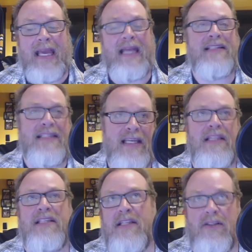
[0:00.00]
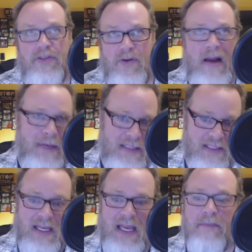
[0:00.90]
I can't see the Steelers
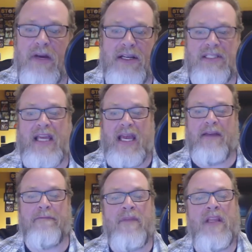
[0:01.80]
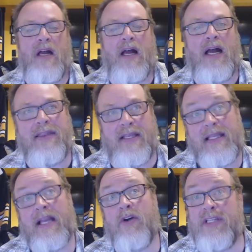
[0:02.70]
dropping this game. I just can't.
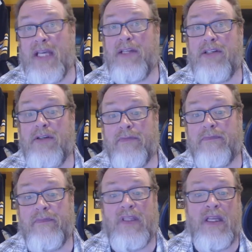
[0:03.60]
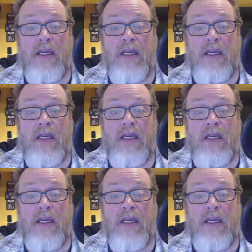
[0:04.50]
I think they go to 10-2.